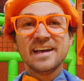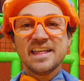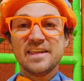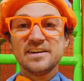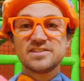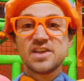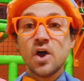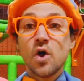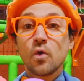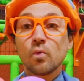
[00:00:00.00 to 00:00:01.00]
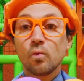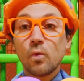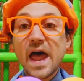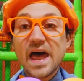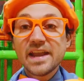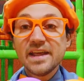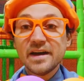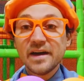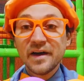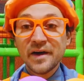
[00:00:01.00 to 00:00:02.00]
There's red,
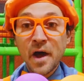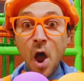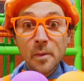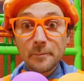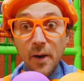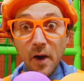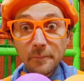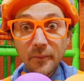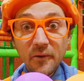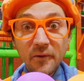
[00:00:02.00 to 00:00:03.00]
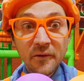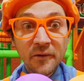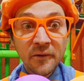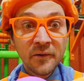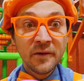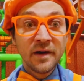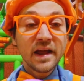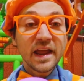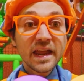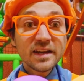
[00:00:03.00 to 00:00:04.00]
purple,
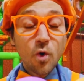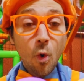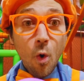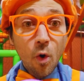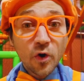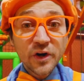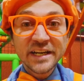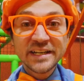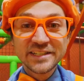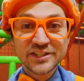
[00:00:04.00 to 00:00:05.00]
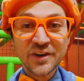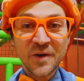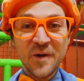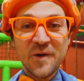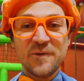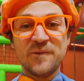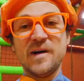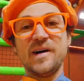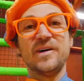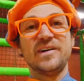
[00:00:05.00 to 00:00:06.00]
and orange.
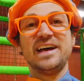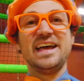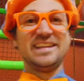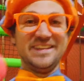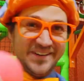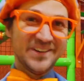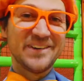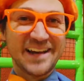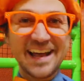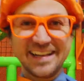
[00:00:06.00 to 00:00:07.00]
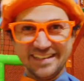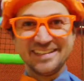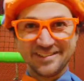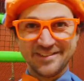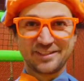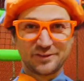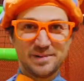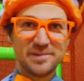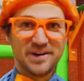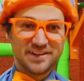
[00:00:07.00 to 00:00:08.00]
Whoa, and you know what I can do with 3
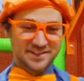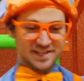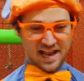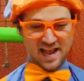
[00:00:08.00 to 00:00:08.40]
balls.